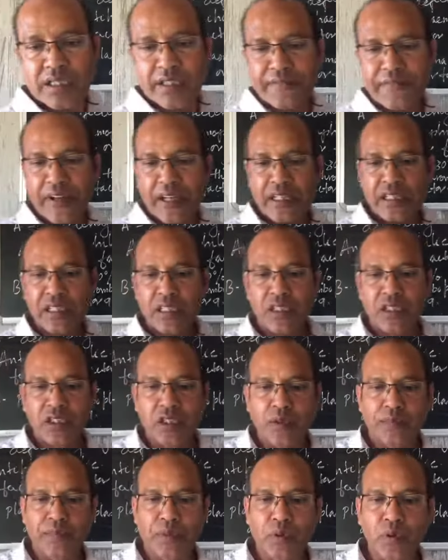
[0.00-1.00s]
defect in
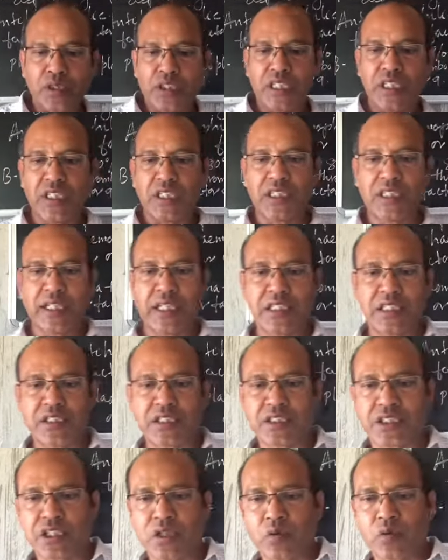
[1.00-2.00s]
the protein that
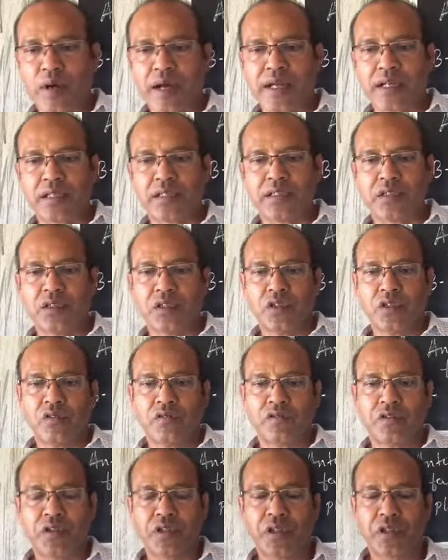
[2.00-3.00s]
is required
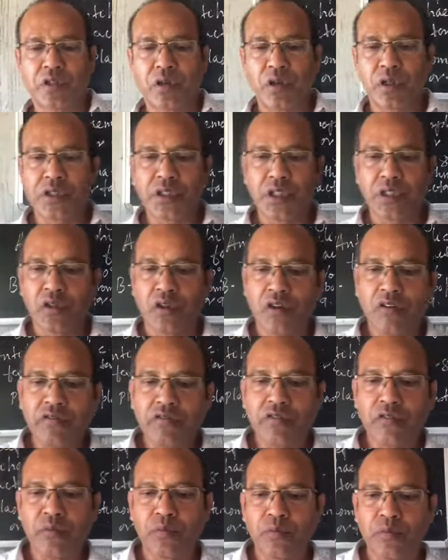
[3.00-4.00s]
for the clotting
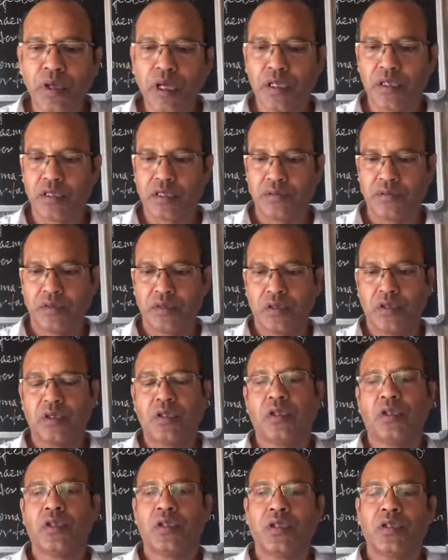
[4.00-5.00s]
of blood.
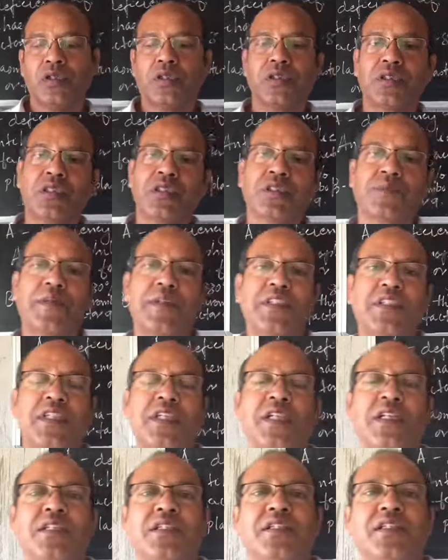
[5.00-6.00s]
This is
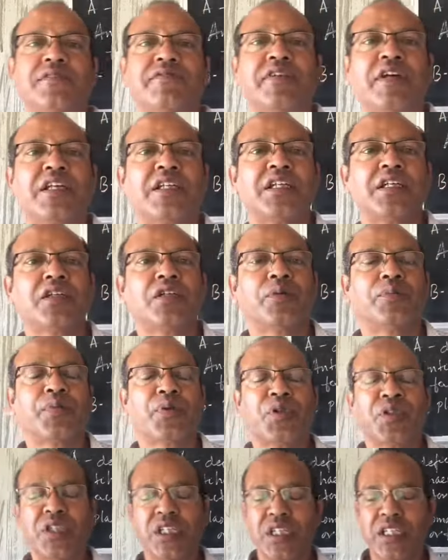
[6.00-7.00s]
basically the defect in the
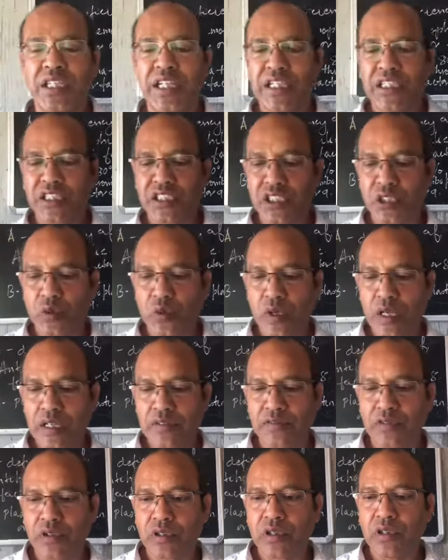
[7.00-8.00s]
protein that is
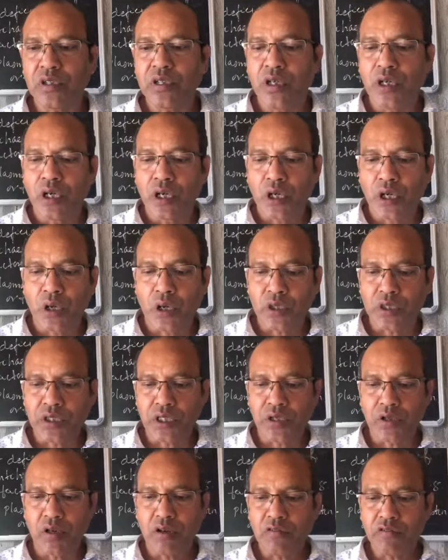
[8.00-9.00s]
required for the
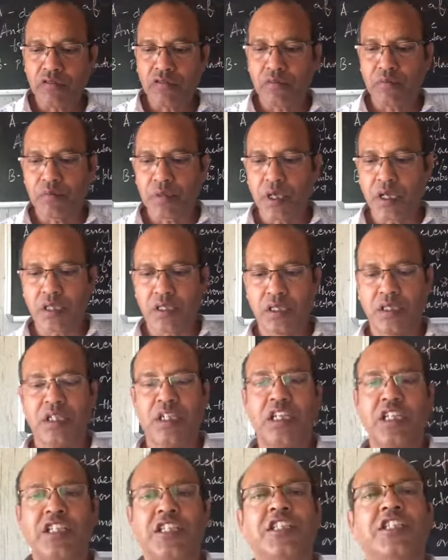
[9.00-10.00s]
clotting of blood.
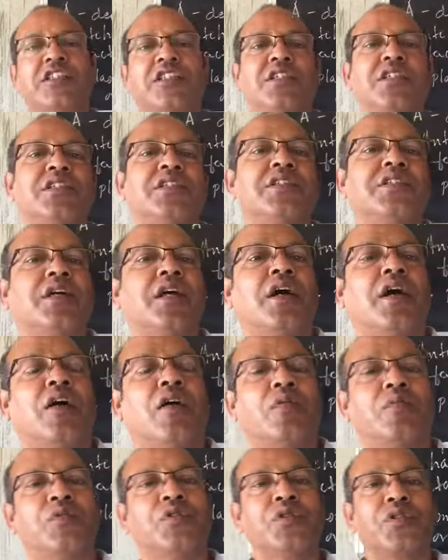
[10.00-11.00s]
This is
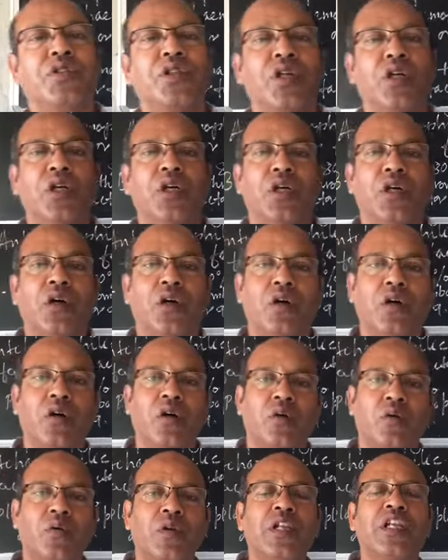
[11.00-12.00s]
almost
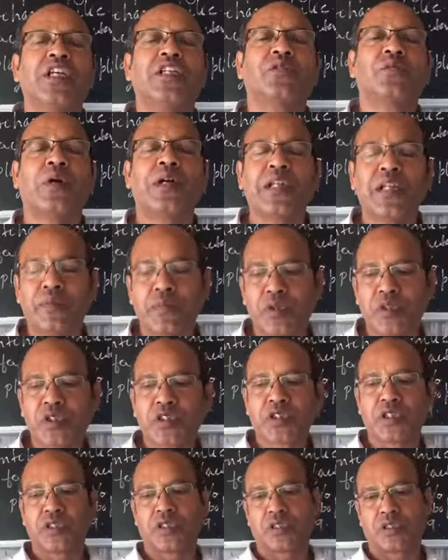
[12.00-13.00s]
only
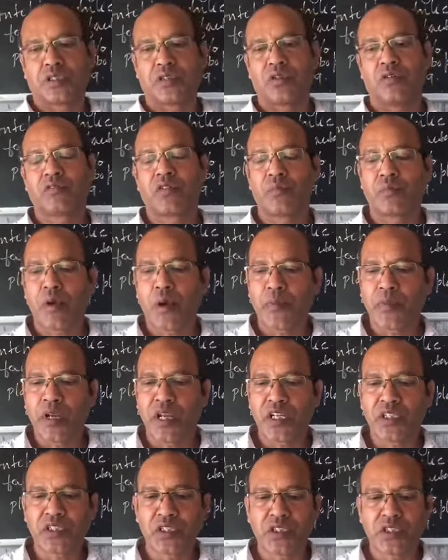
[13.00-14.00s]
20% of the
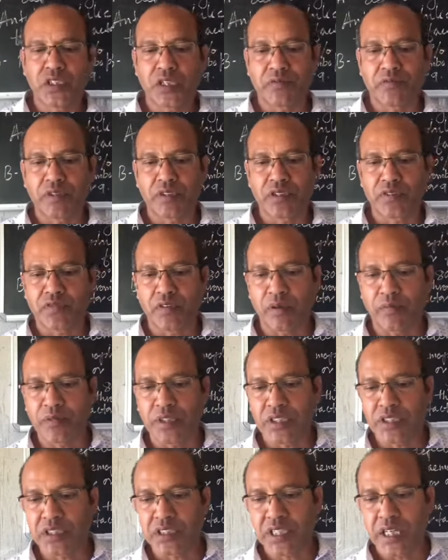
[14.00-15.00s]
population suffers from
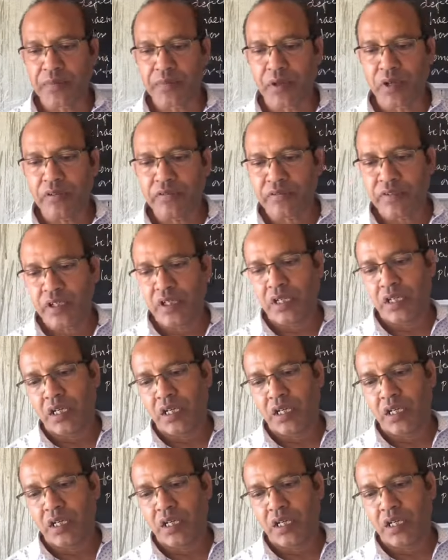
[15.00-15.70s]
this type of